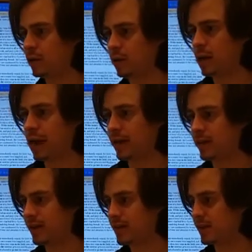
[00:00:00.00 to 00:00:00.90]
And a lot of
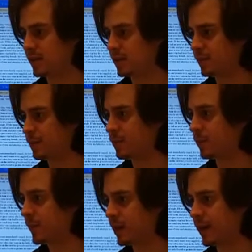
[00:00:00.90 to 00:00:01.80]
this
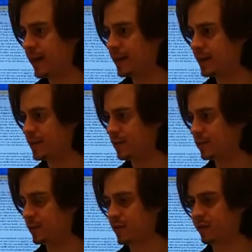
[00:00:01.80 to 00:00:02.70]
had to
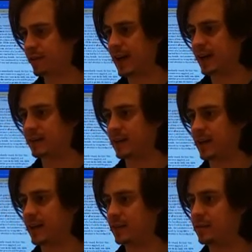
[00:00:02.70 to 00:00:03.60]
do with the fact
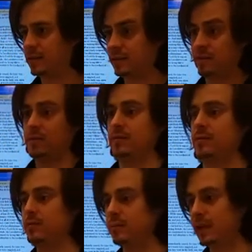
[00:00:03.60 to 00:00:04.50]
that
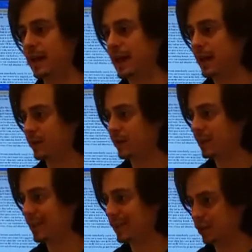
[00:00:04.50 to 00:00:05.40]
they
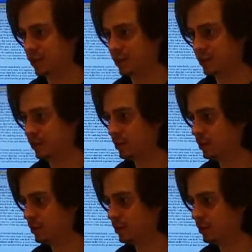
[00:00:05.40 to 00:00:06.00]
had leisure.